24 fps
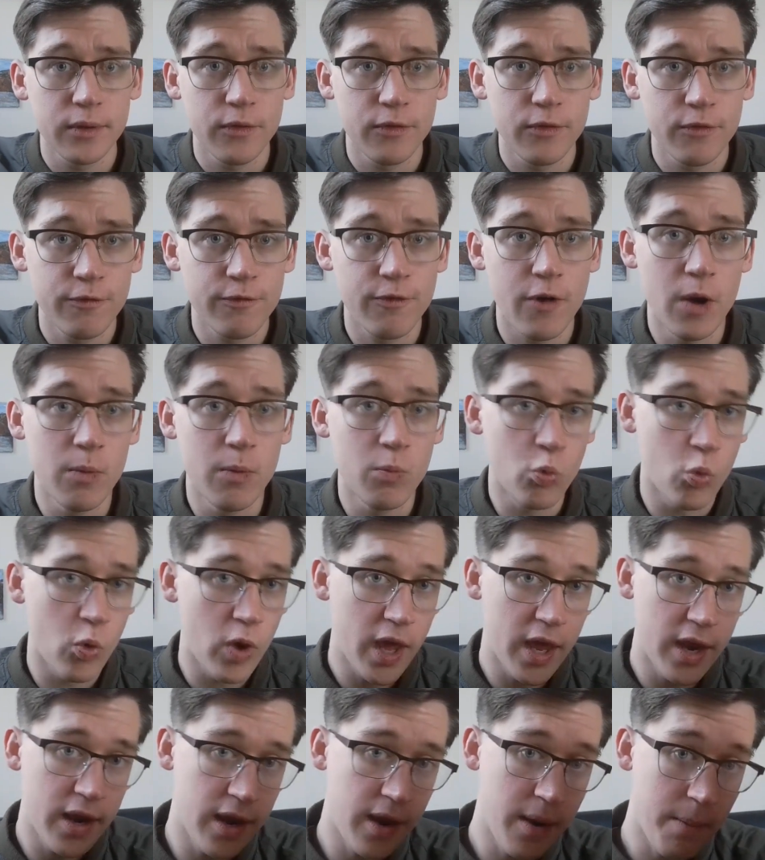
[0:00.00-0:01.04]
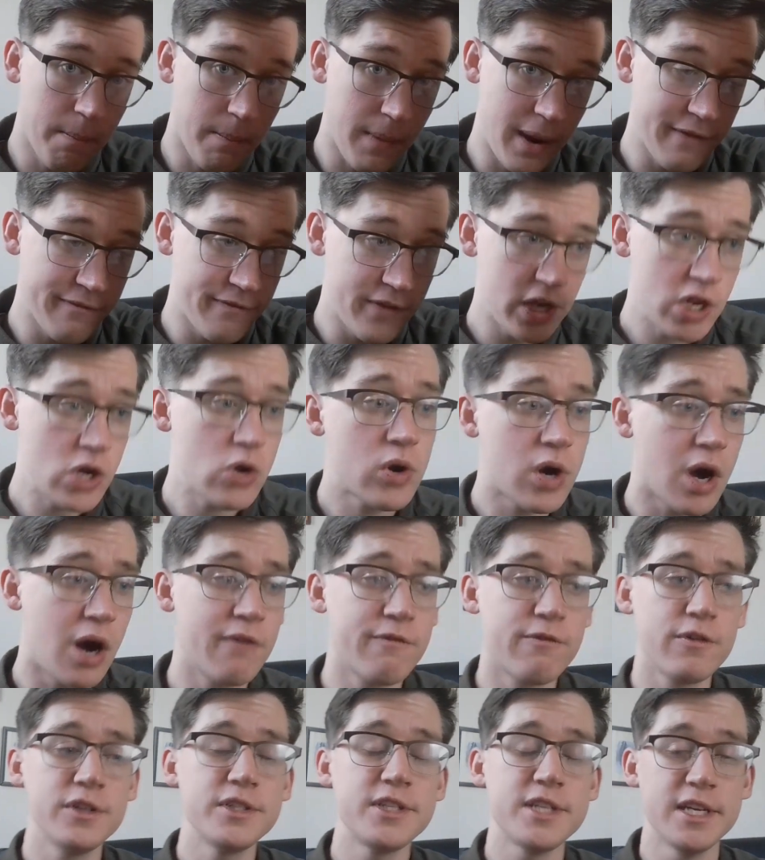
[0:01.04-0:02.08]
from when my video
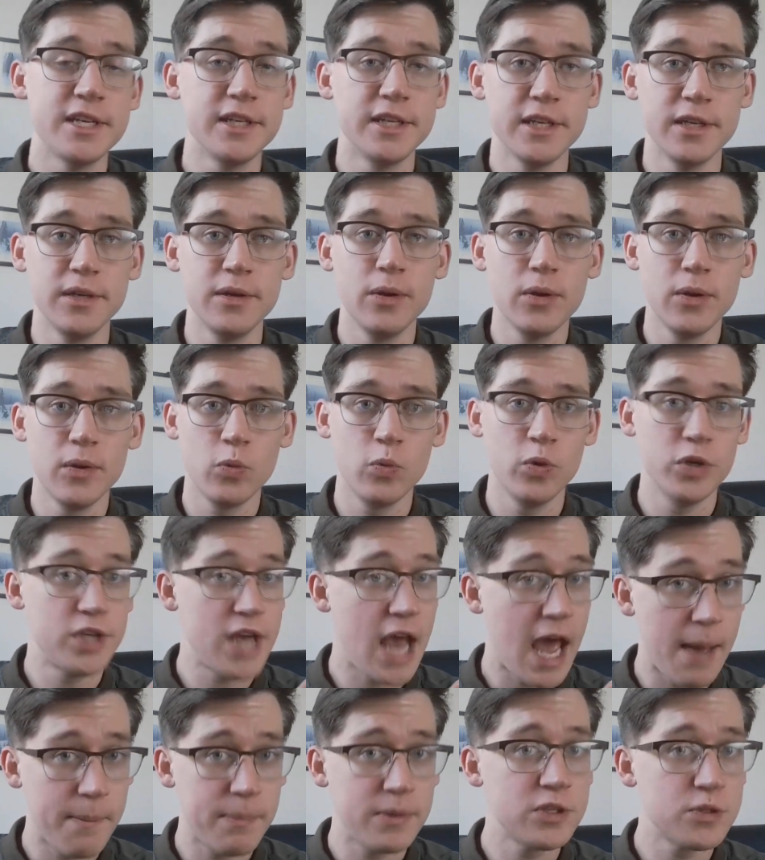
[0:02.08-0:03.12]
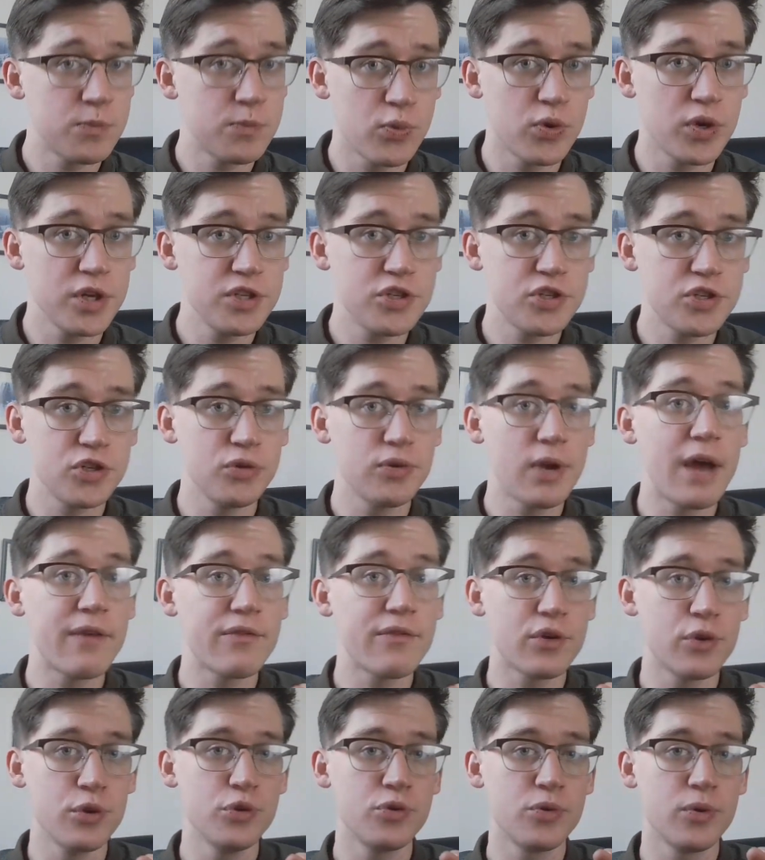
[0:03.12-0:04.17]
conference ended, which happens pretty soon after
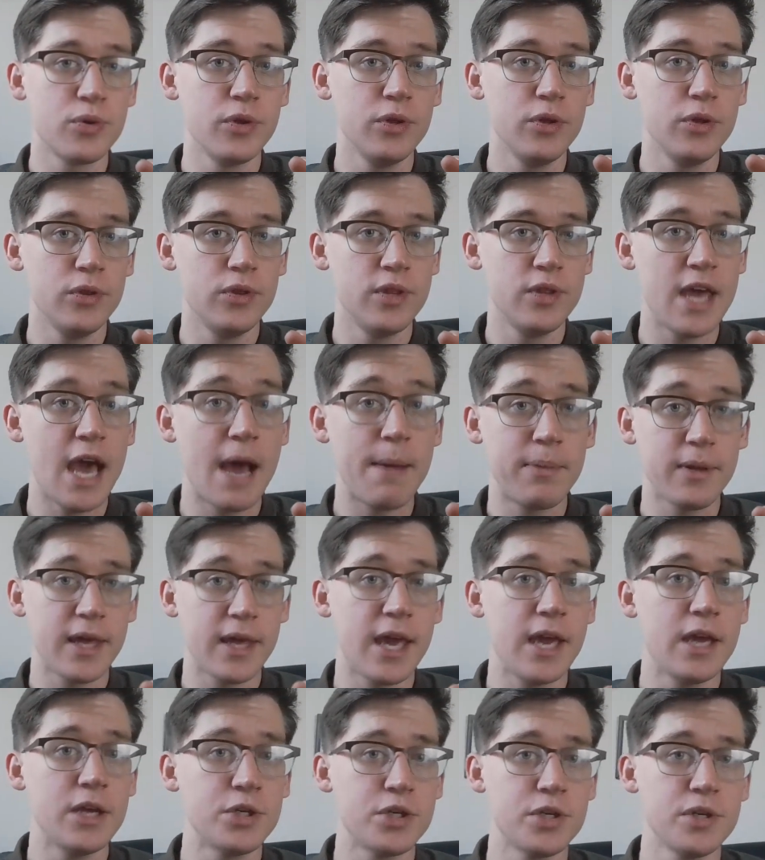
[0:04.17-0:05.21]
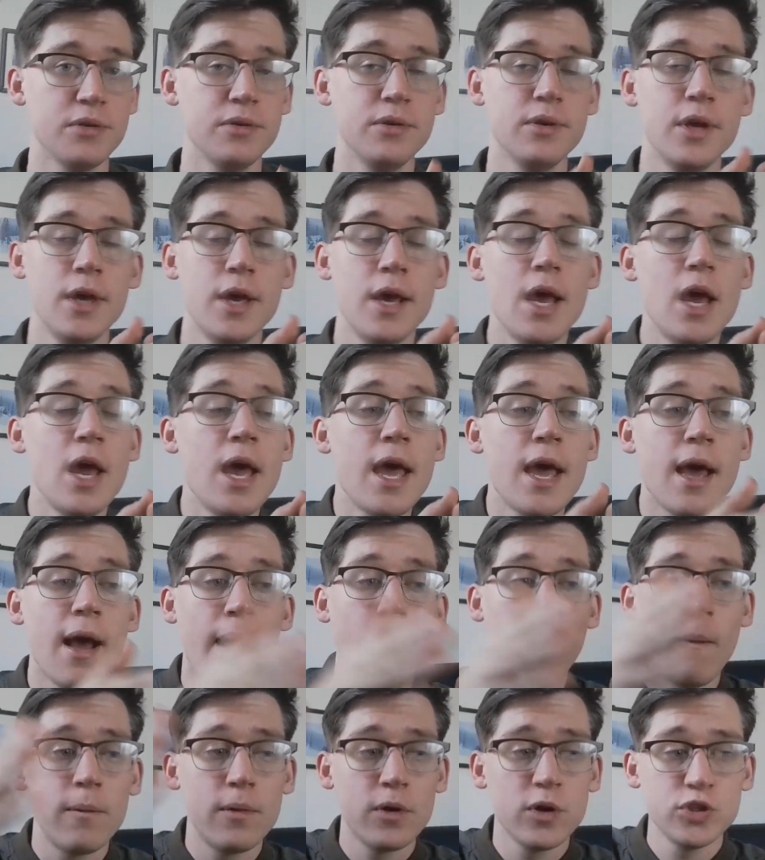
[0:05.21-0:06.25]
the application,
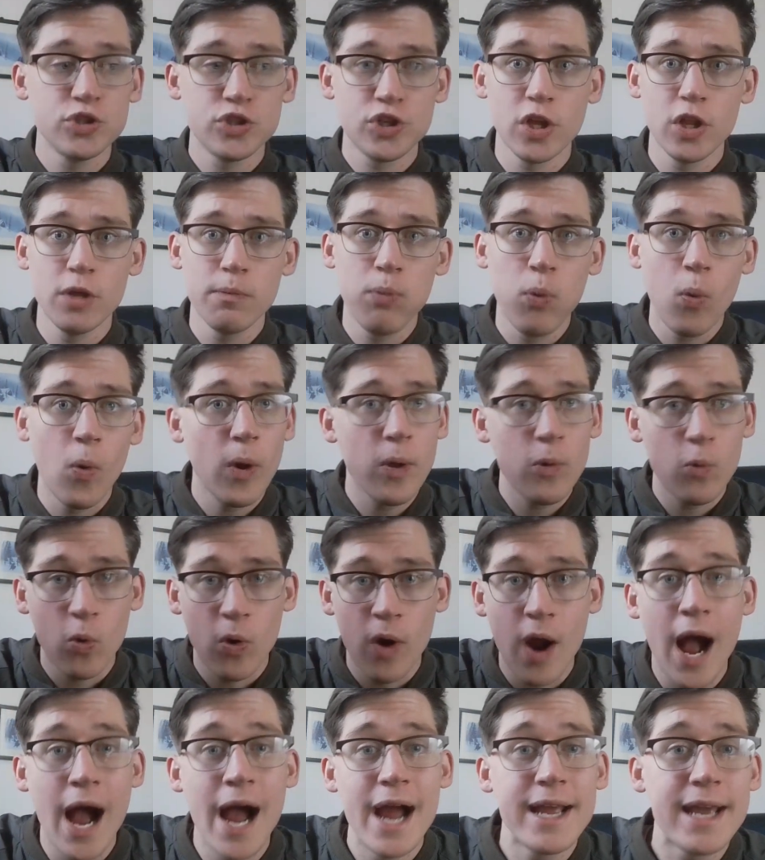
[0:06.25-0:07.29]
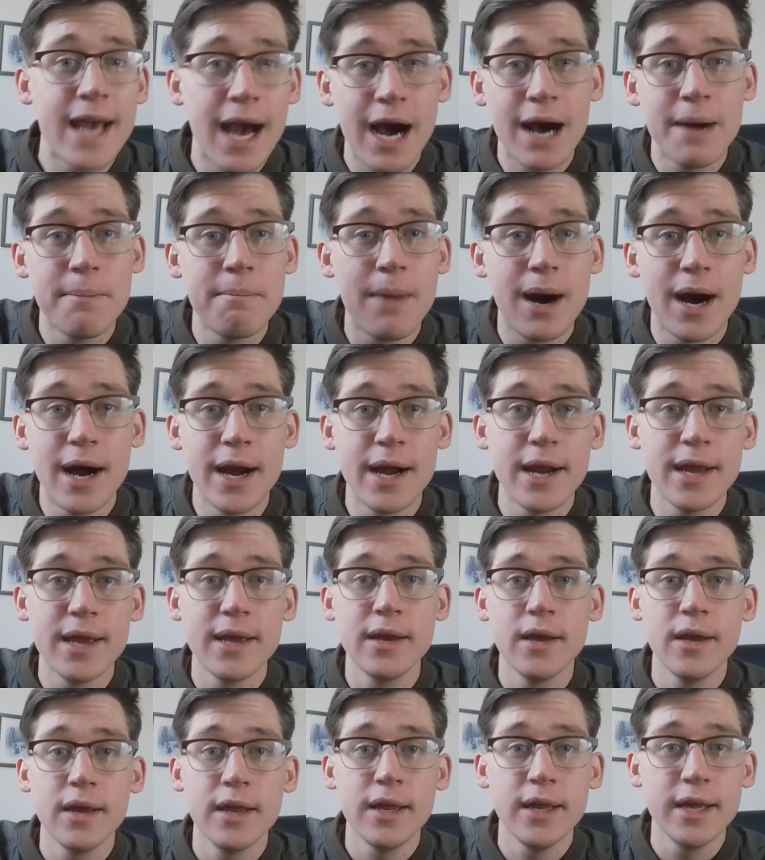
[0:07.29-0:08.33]
to the point where I got my
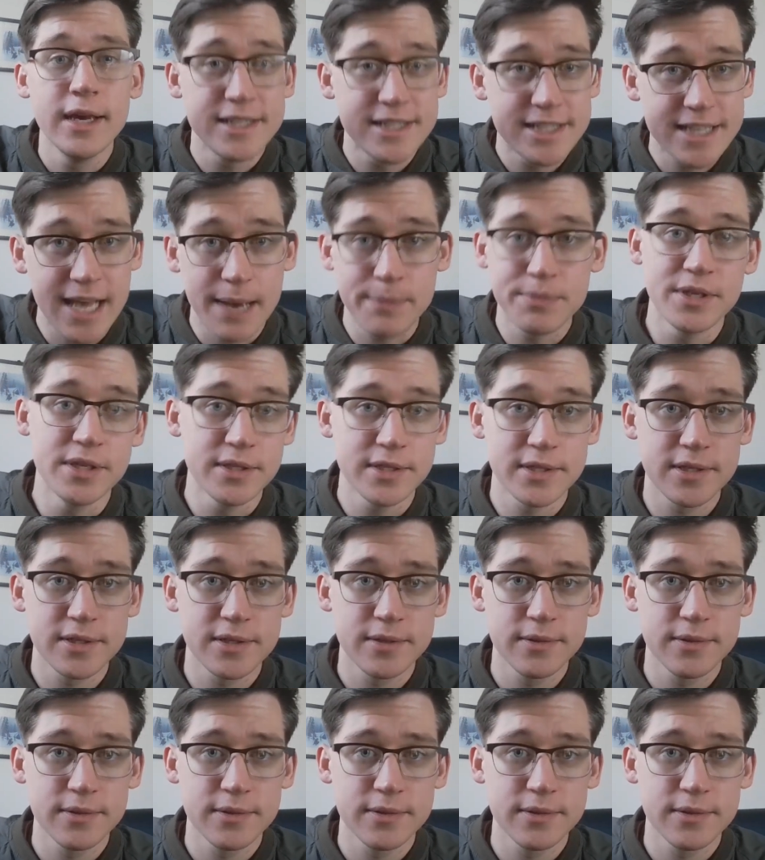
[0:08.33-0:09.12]
acceptance.